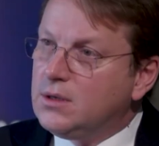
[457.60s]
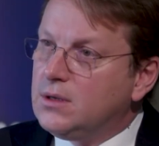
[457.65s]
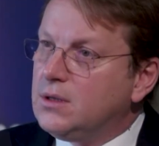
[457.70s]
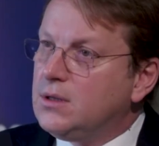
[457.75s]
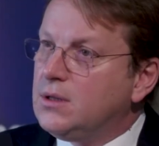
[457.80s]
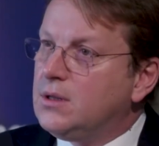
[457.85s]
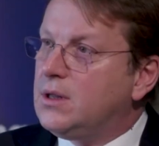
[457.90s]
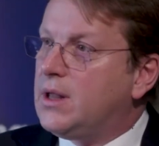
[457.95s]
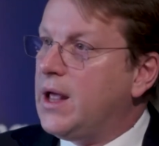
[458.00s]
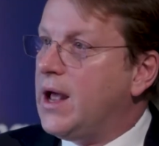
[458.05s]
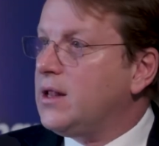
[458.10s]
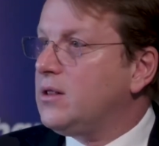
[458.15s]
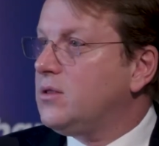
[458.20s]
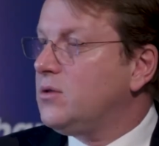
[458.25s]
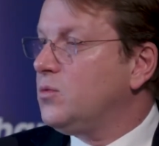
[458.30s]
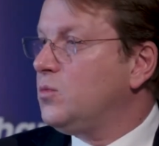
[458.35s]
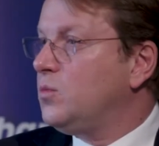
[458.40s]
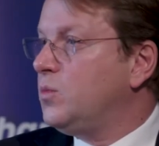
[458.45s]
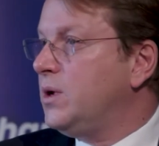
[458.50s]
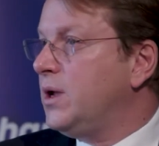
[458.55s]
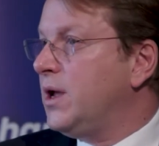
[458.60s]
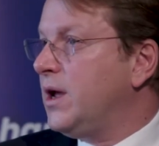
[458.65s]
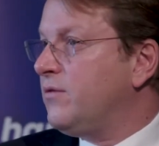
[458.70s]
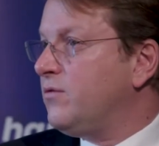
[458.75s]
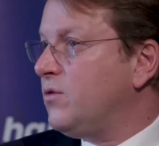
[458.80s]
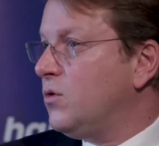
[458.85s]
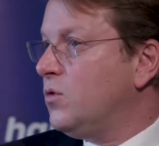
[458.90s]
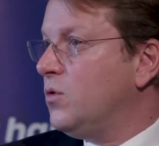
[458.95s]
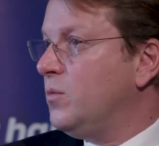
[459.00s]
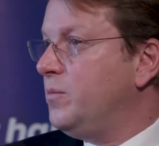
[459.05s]
that we have
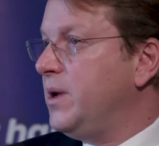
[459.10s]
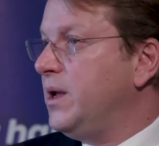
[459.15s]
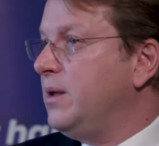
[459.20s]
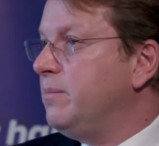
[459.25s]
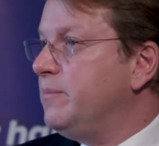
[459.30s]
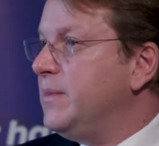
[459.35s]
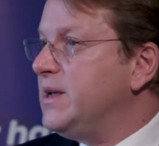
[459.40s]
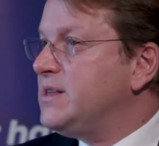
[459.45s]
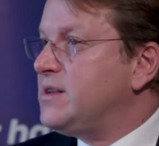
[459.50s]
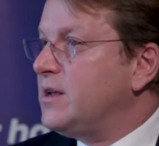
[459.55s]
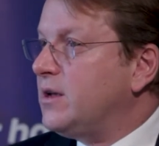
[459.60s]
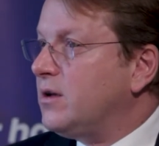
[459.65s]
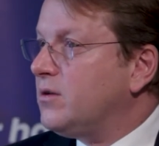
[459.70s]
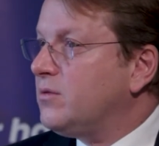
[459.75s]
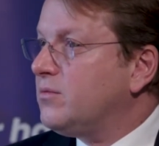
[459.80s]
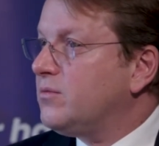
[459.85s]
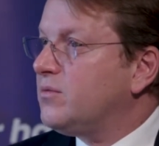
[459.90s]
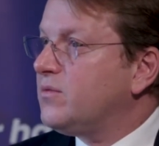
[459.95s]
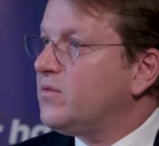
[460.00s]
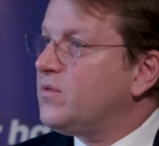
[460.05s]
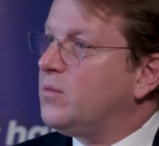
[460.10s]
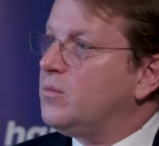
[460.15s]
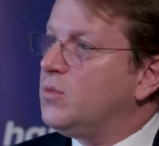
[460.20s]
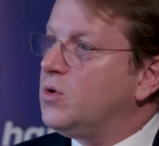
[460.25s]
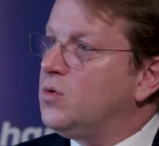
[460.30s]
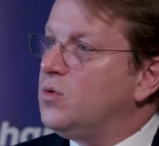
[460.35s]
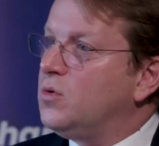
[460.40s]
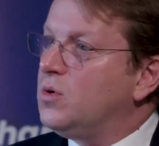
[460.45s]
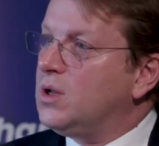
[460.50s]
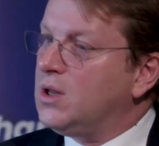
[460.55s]
all been missing from the
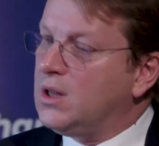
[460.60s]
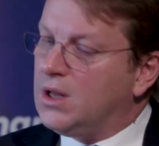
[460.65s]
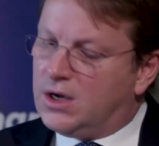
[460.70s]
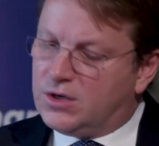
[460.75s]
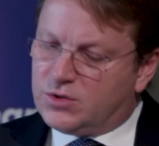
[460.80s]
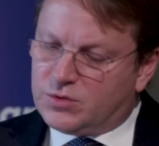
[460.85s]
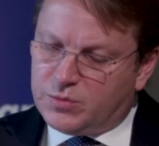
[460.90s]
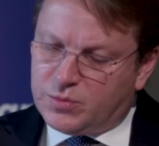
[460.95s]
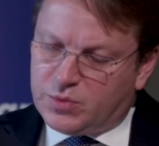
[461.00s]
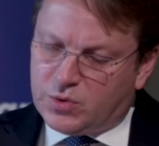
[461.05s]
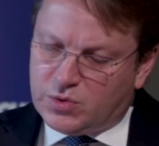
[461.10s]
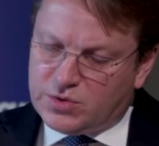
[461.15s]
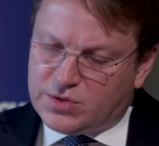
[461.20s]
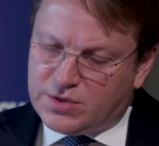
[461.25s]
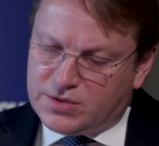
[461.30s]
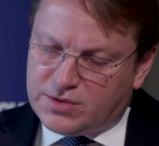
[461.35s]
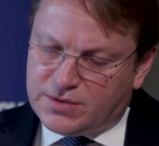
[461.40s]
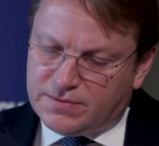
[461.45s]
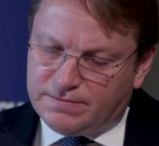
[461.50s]
whole enlargement process.